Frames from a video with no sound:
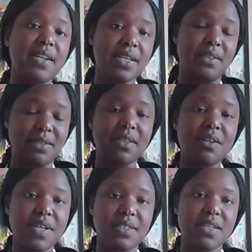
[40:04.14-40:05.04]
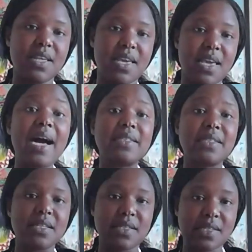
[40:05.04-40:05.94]
it seriously and
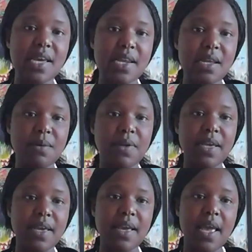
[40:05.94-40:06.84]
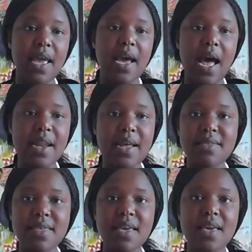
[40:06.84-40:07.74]
sustainably. And I
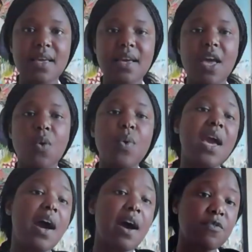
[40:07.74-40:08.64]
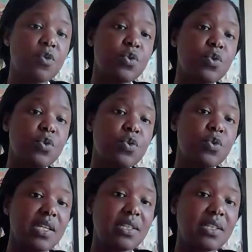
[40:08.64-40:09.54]
think we have good
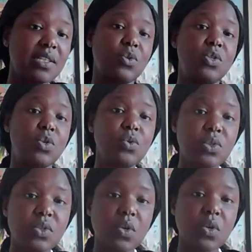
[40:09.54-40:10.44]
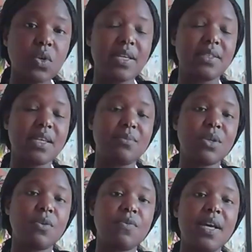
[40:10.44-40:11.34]
opportunities to do so in terms
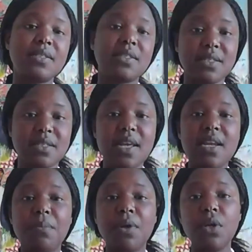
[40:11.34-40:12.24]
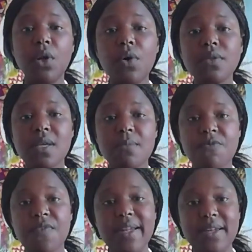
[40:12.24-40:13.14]
of sustainable long-term
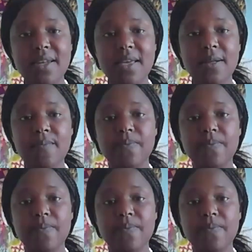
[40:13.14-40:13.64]
funding